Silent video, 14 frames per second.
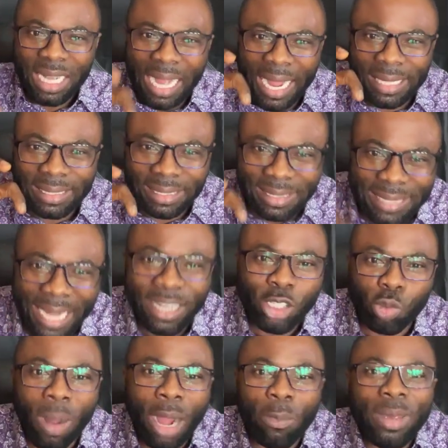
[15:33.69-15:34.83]
And that
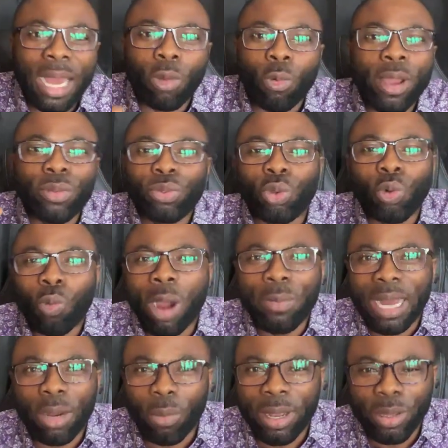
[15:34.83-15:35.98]
is why we are going through what
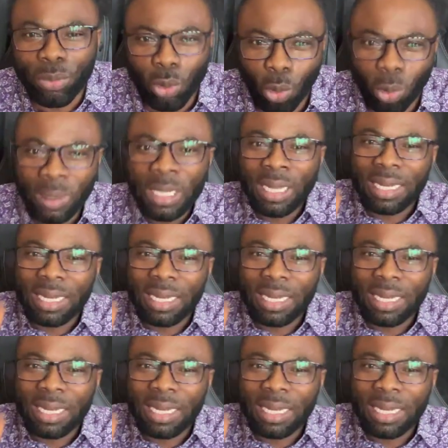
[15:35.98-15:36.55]
we are going through.